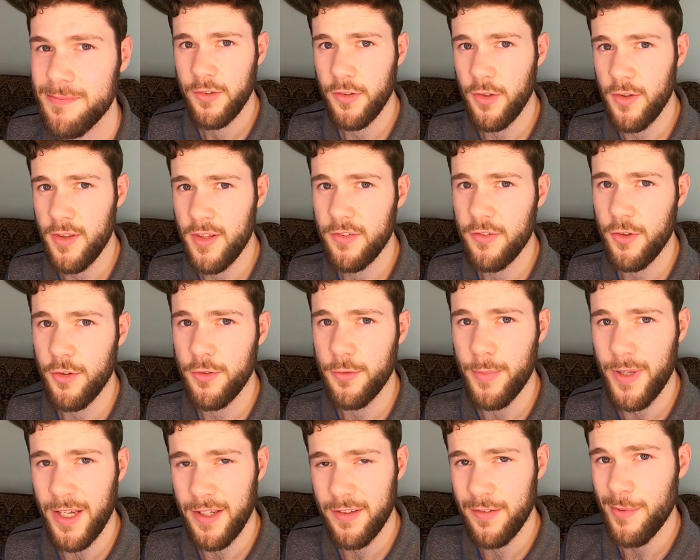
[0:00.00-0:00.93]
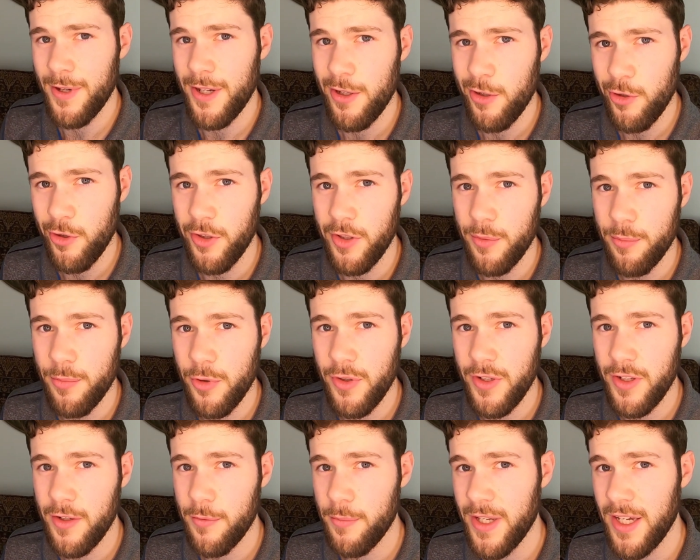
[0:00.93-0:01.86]
So this goes back to my earlier
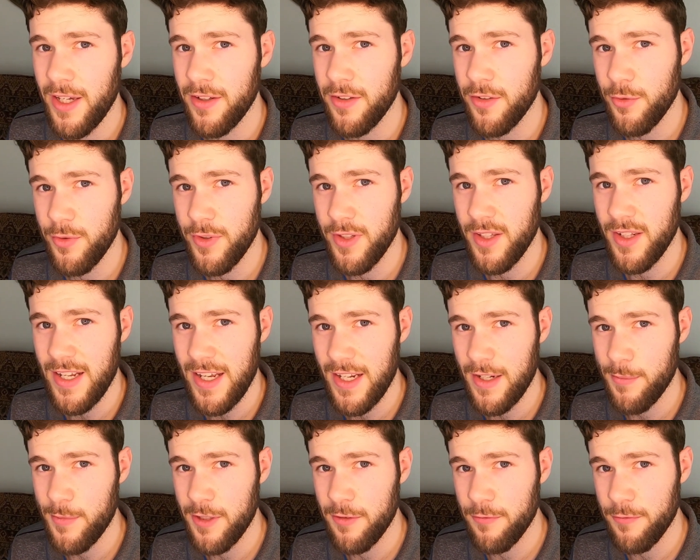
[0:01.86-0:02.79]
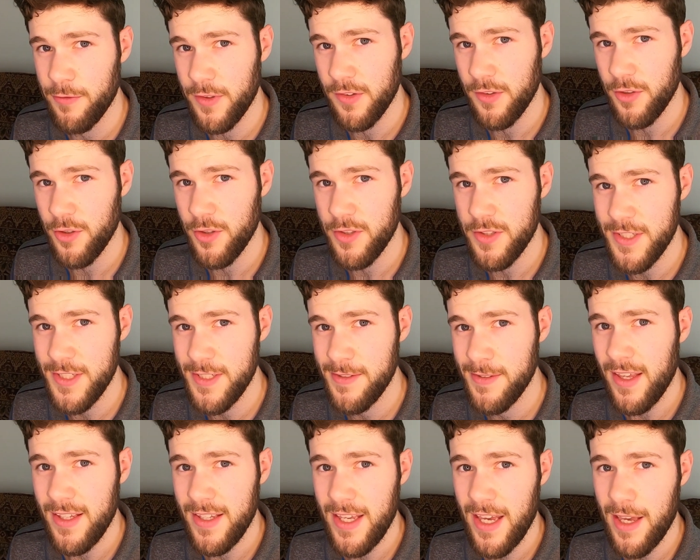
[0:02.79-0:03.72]
point about doing anatomy and physiology.
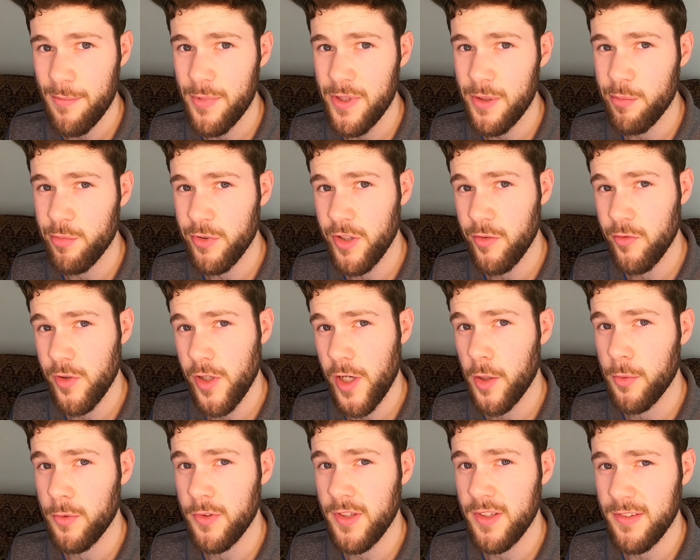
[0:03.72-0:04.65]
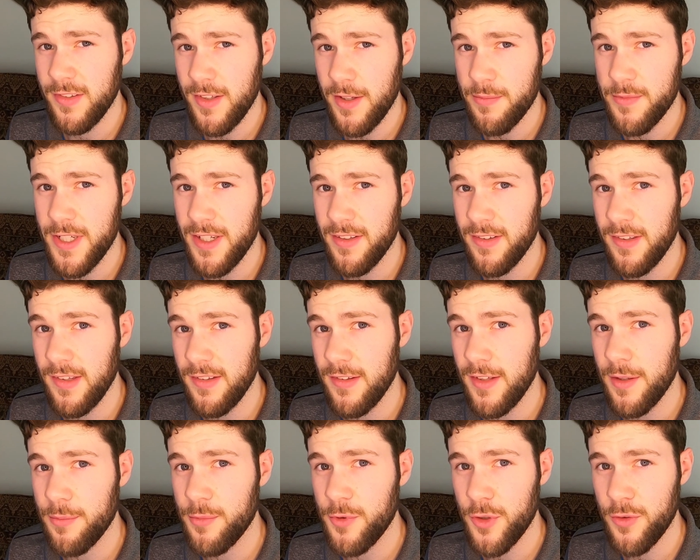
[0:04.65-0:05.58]
They can be prerequisite subjects at
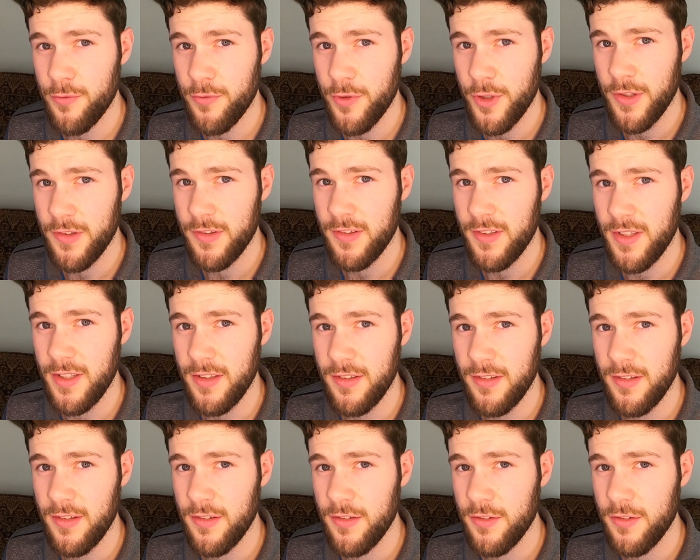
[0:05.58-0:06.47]
some universities.